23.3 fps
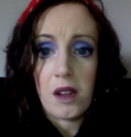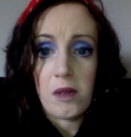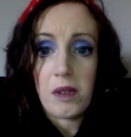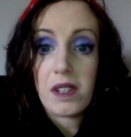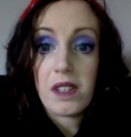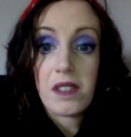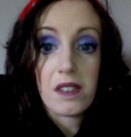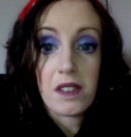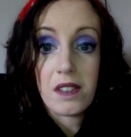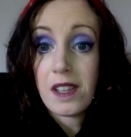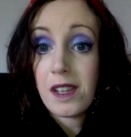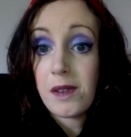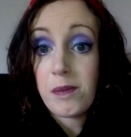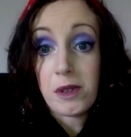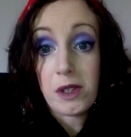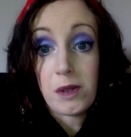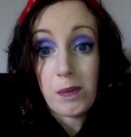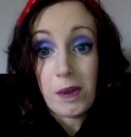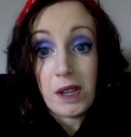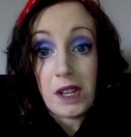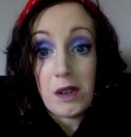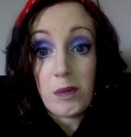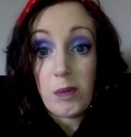It's the same as
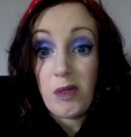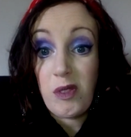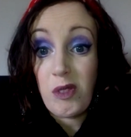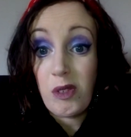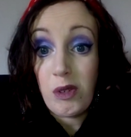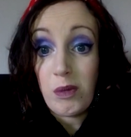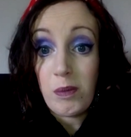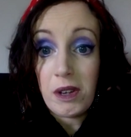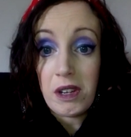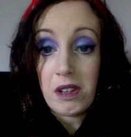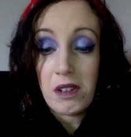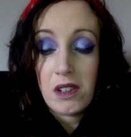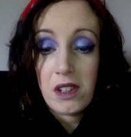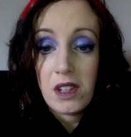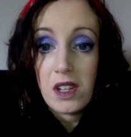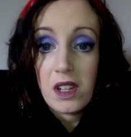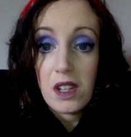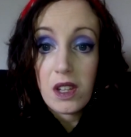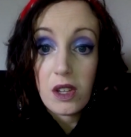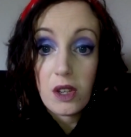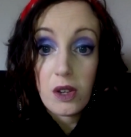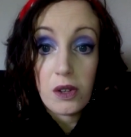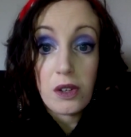being a performer.
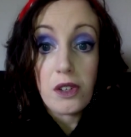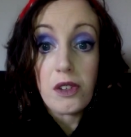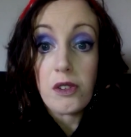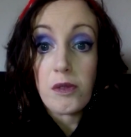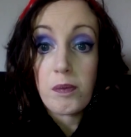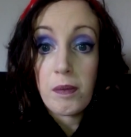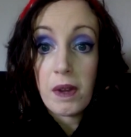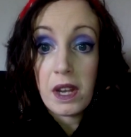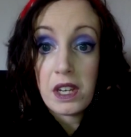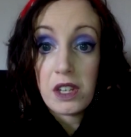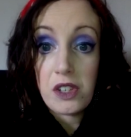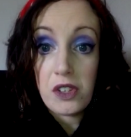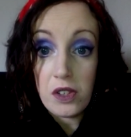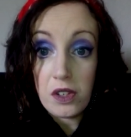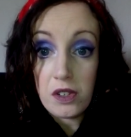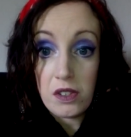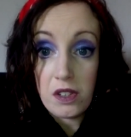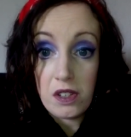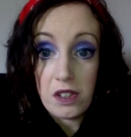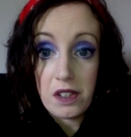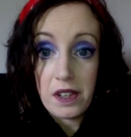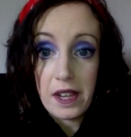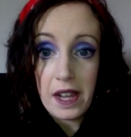Go to as many
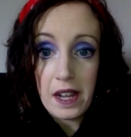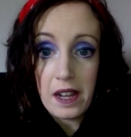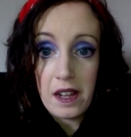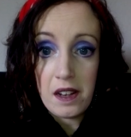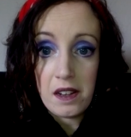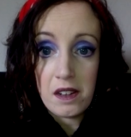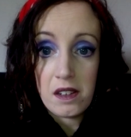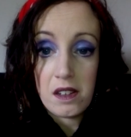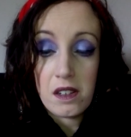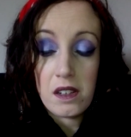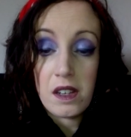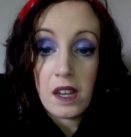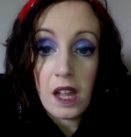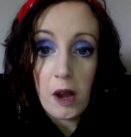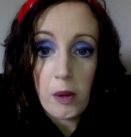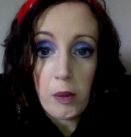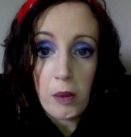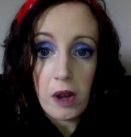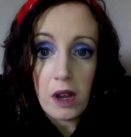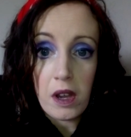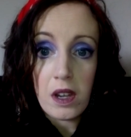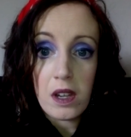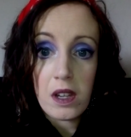shows as you can,
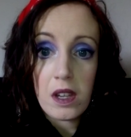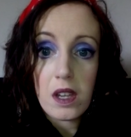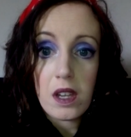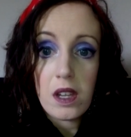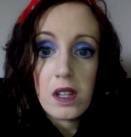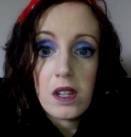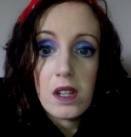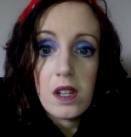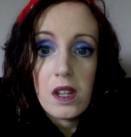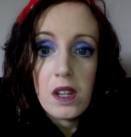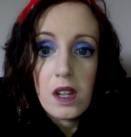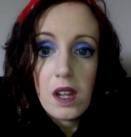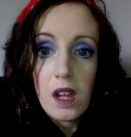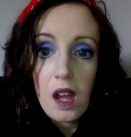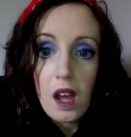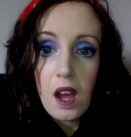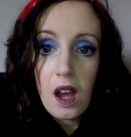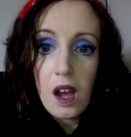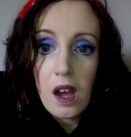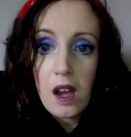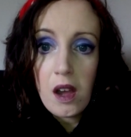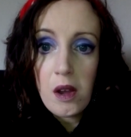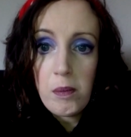network,
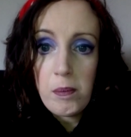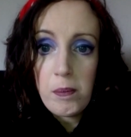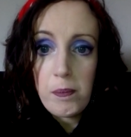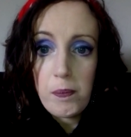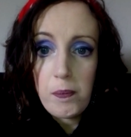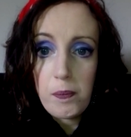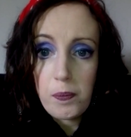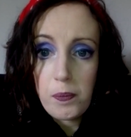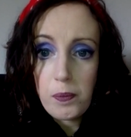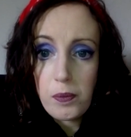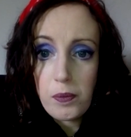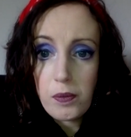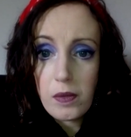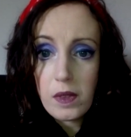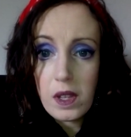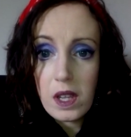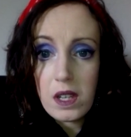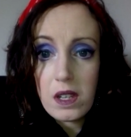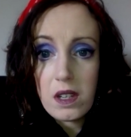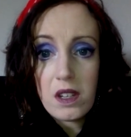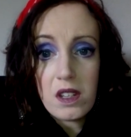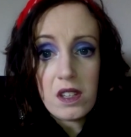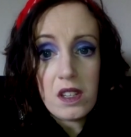
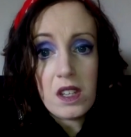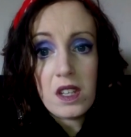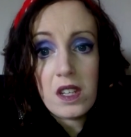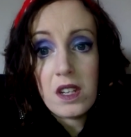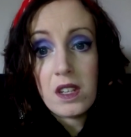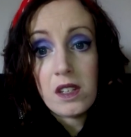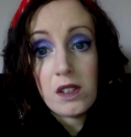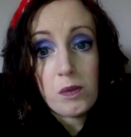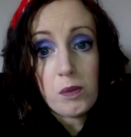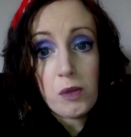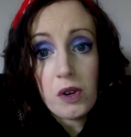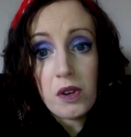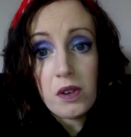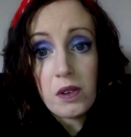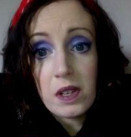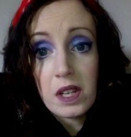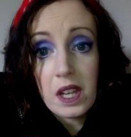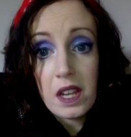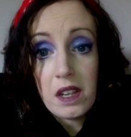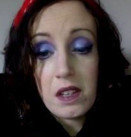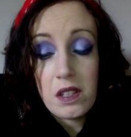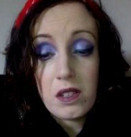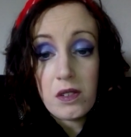because it is more a
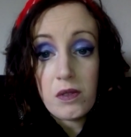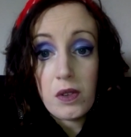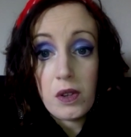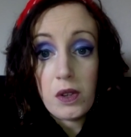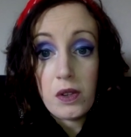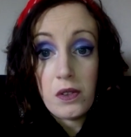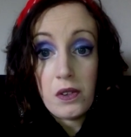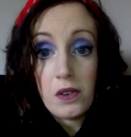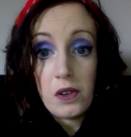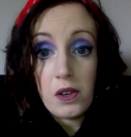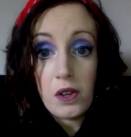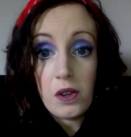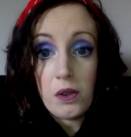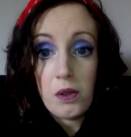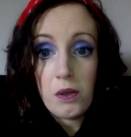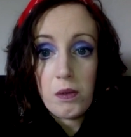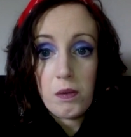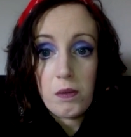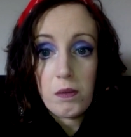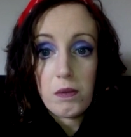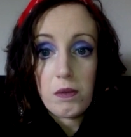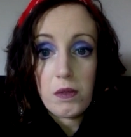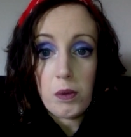case of who you know
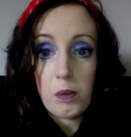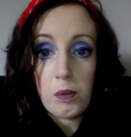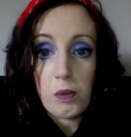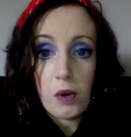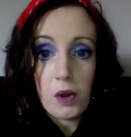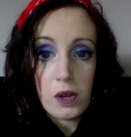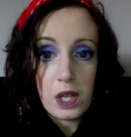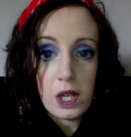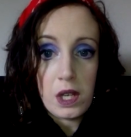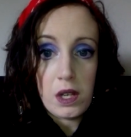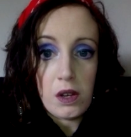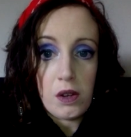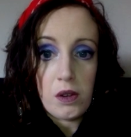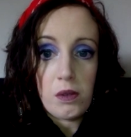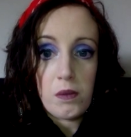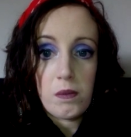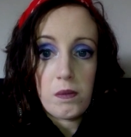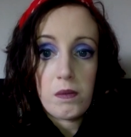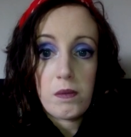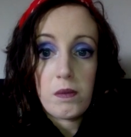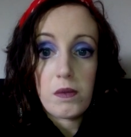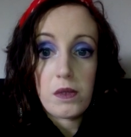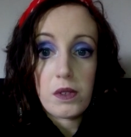than what you know
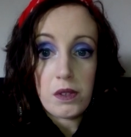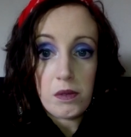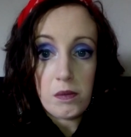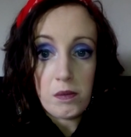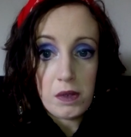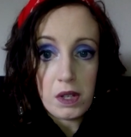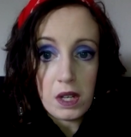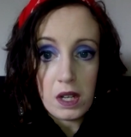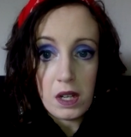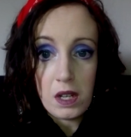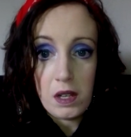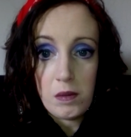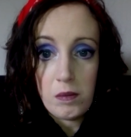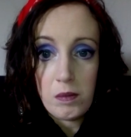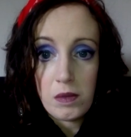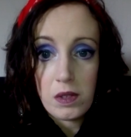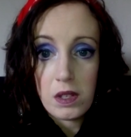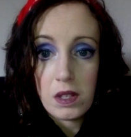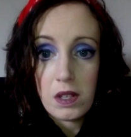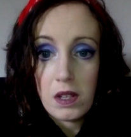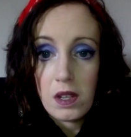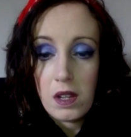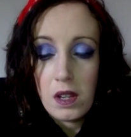
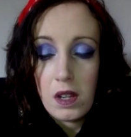sometimes.